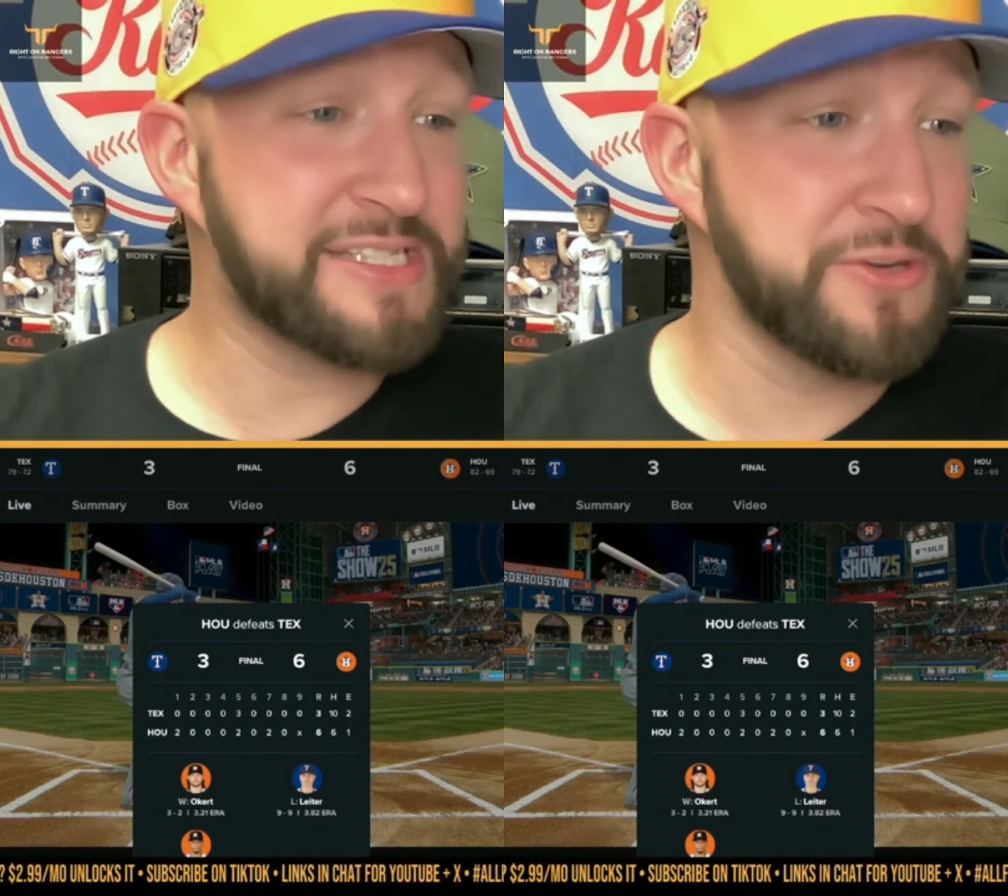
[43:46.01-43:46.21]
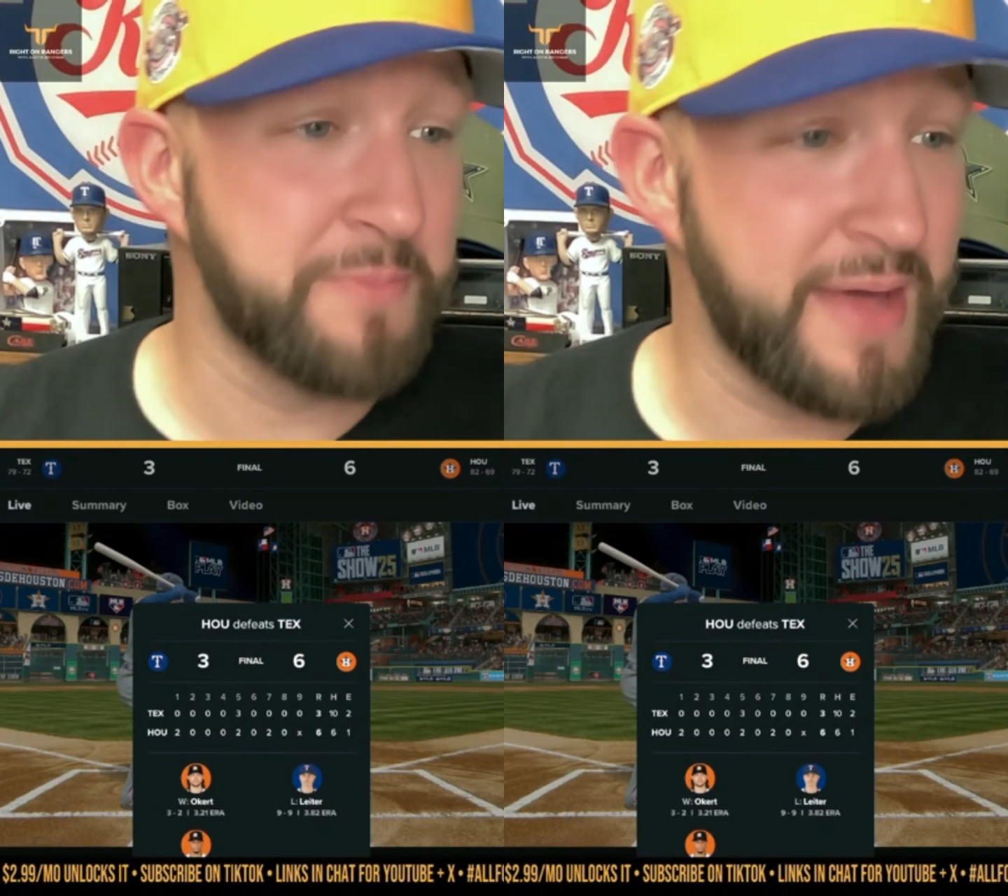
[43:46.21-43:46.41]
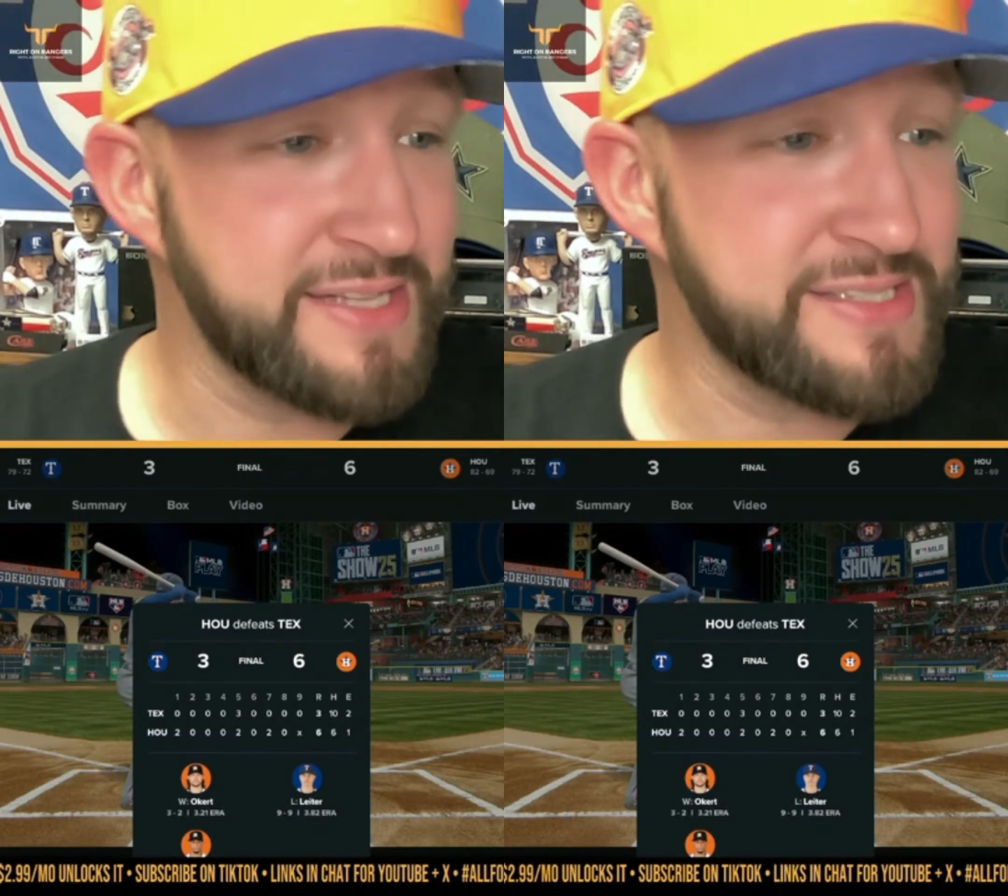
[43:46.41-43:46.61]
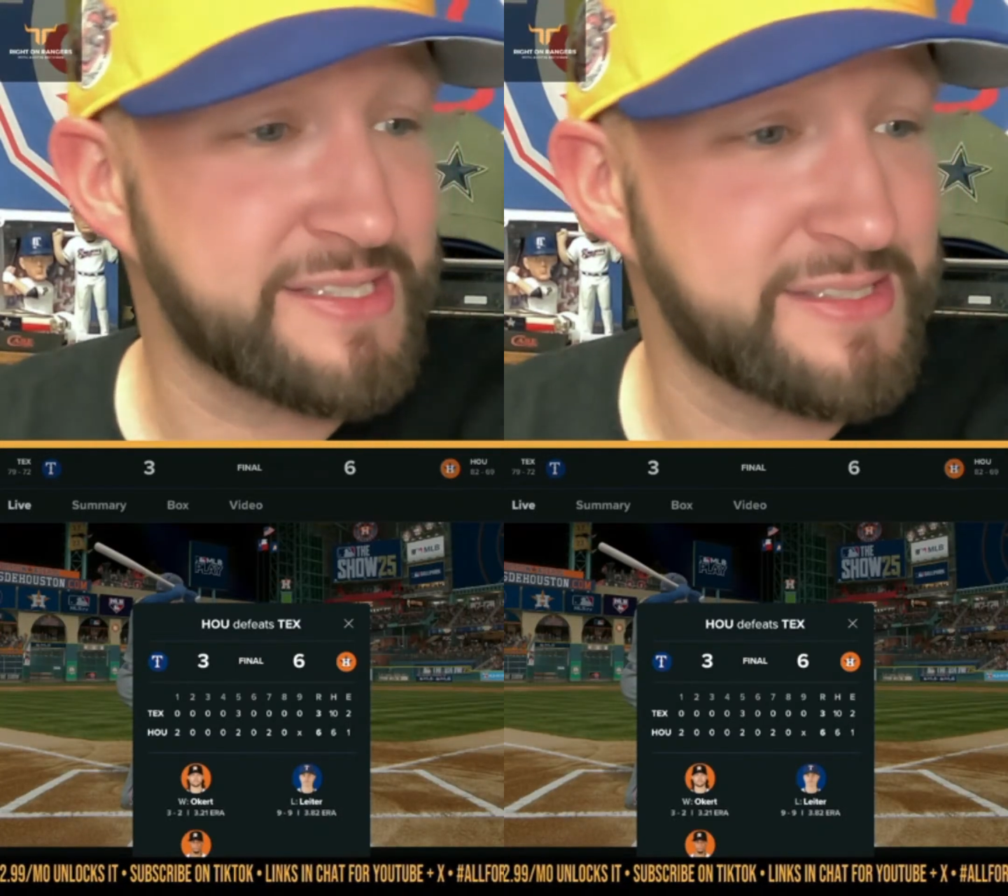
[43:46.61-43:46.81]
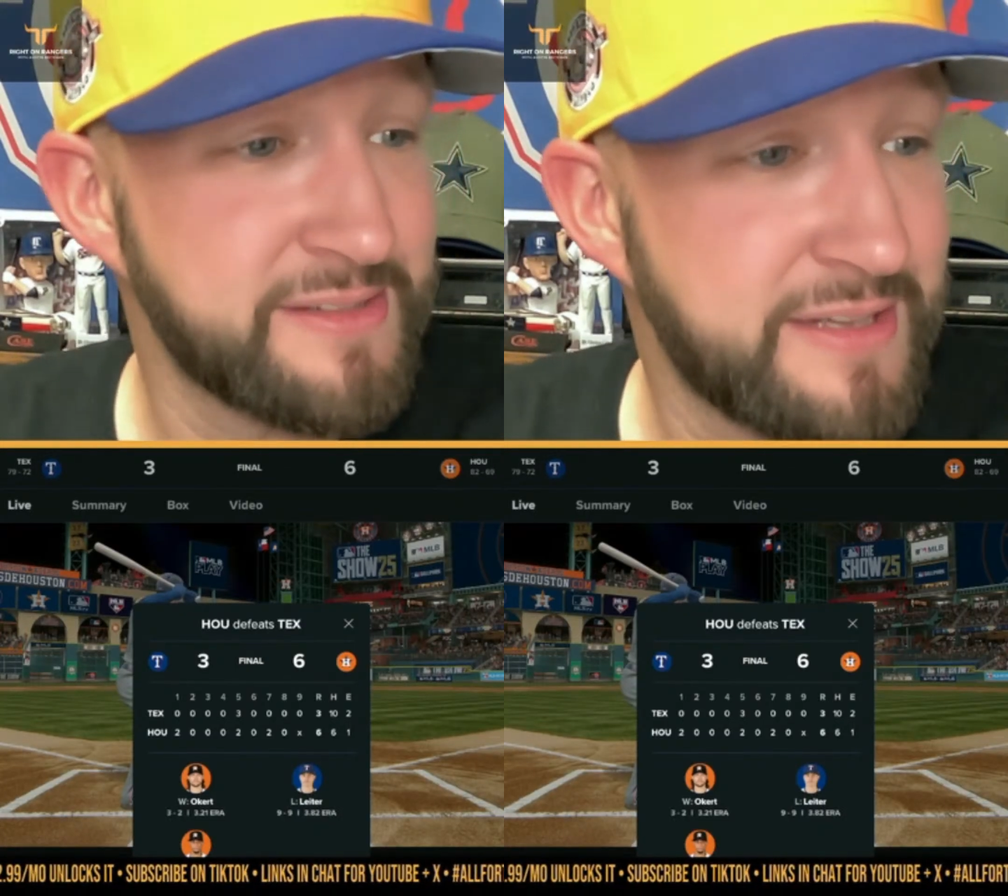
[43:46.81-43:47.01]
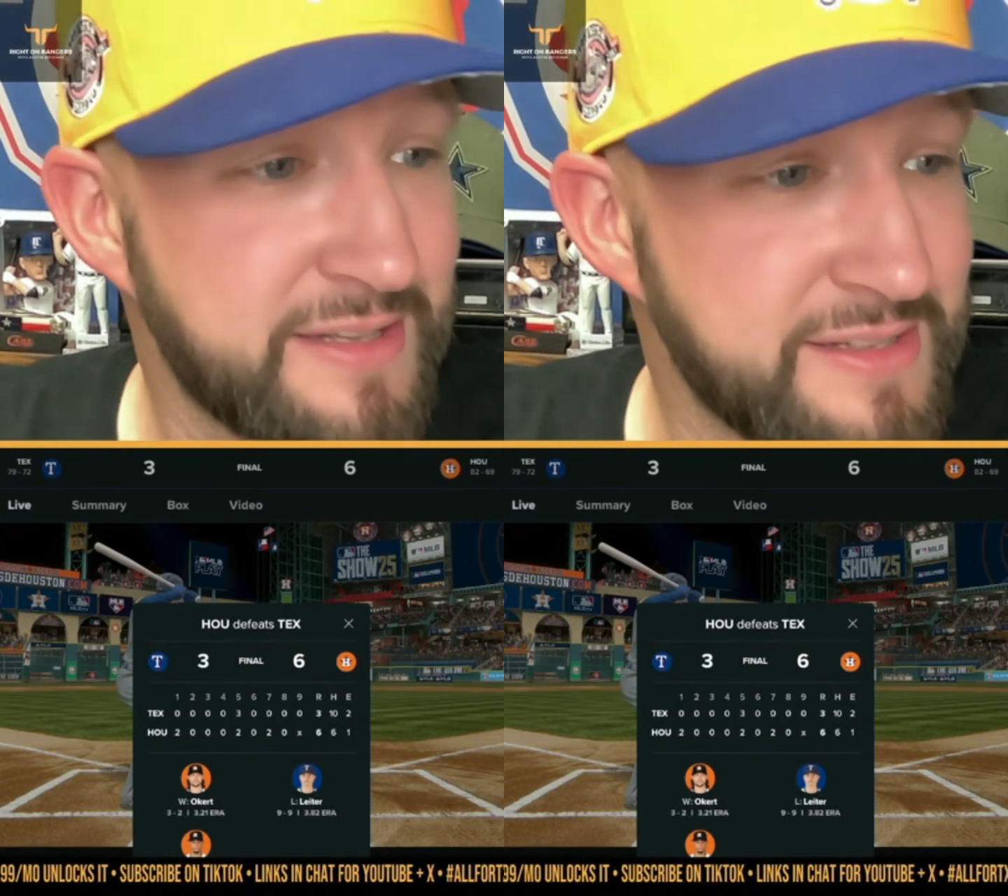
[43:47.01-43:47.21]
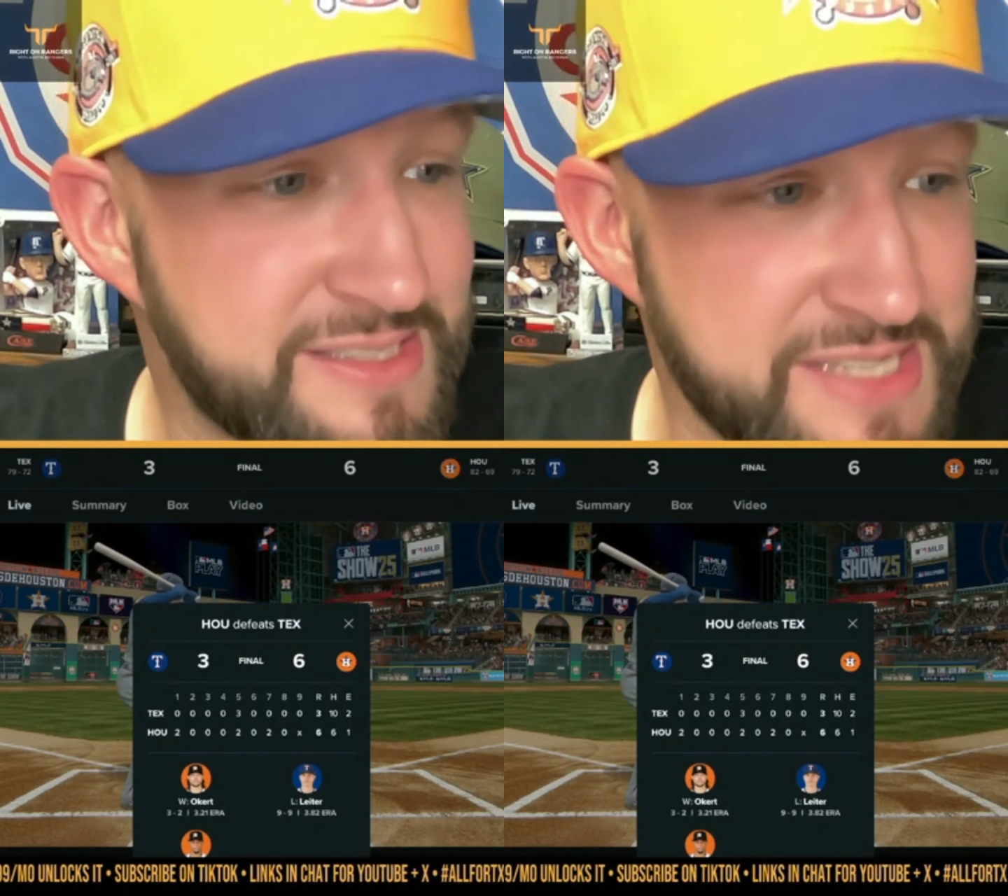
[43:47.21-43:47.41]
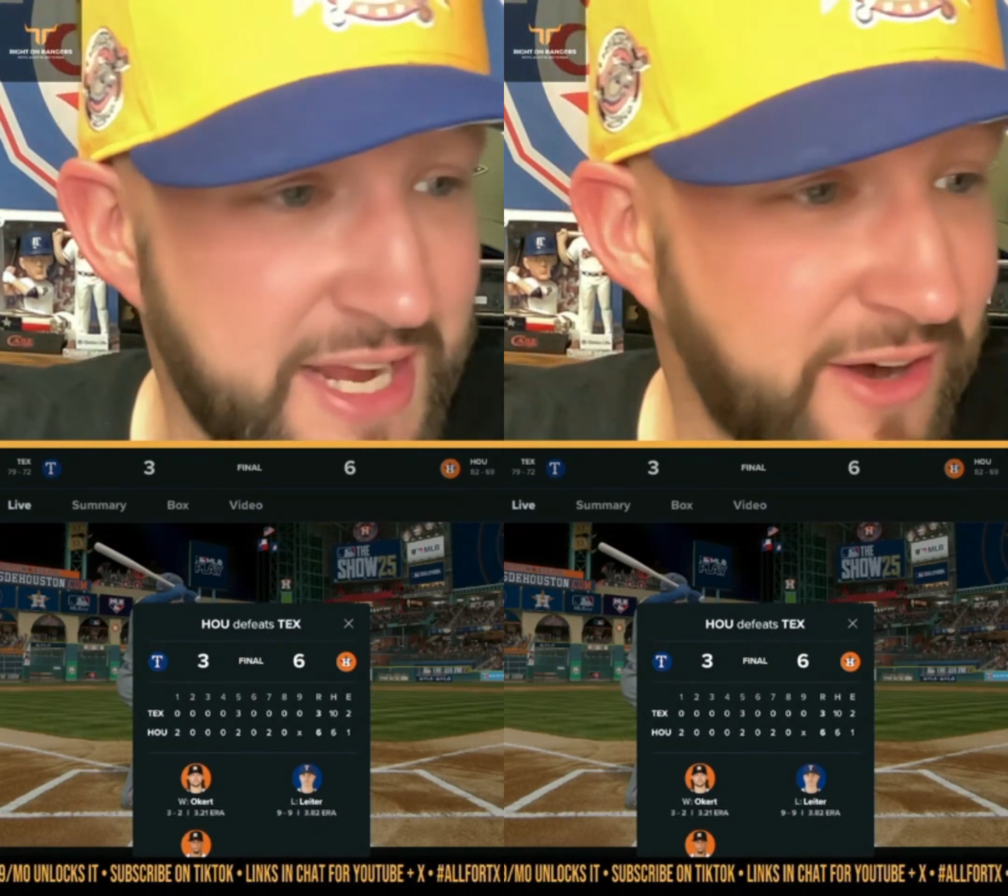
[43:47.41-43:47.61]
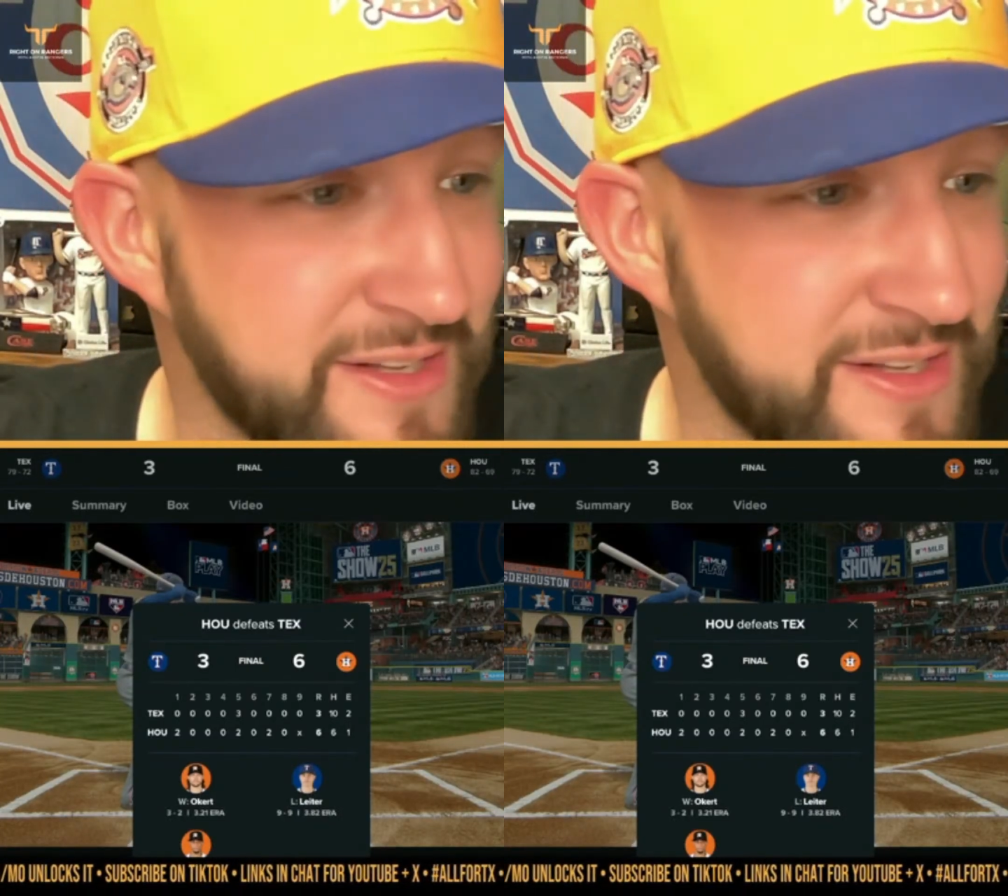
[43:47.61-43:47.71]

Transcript: you miss Seager and